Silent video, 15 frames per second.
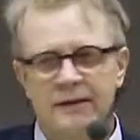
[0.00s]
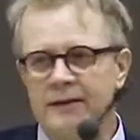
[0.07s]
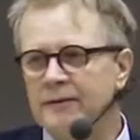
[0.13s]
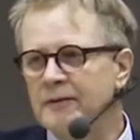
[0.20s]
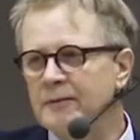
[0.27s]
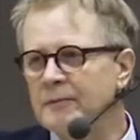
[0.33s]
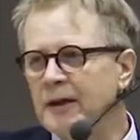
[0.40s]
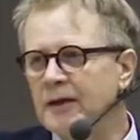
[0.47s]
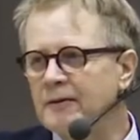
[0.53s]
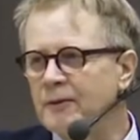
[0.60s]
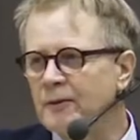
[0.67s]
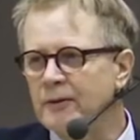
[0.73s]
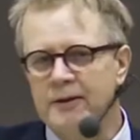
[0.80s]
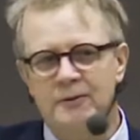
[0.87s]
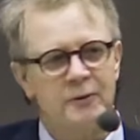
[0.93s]
and we are the
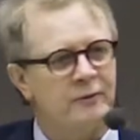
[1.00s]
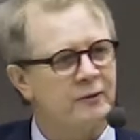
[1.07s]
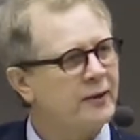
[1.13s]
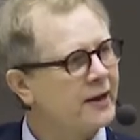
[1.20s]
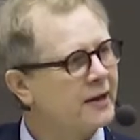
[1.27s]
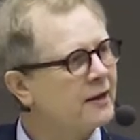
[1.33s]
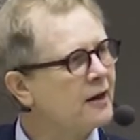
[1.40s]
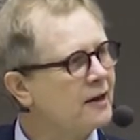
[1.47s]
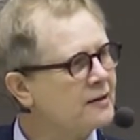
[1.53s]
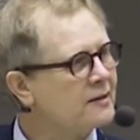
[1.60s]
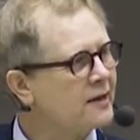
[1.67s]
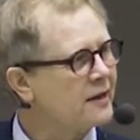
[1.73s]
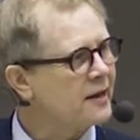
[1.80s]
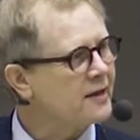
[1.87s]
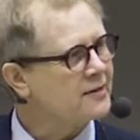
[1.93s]
only sort of tech guys,
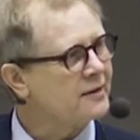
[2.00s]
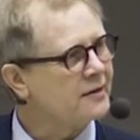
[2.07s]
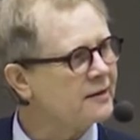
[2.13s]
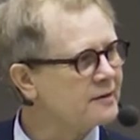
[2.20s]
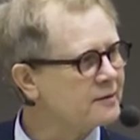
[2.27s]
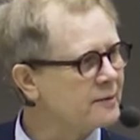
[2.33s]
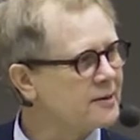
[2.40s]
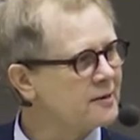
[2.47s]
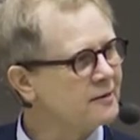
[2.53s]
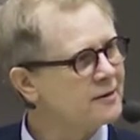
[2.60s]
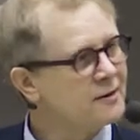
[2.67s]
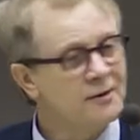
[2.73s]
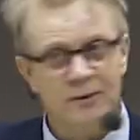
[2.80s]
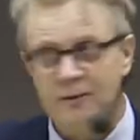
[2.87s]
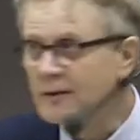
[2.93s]
I guess, in that special
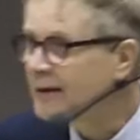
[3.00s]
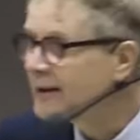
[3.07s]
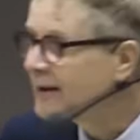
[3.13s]
issue.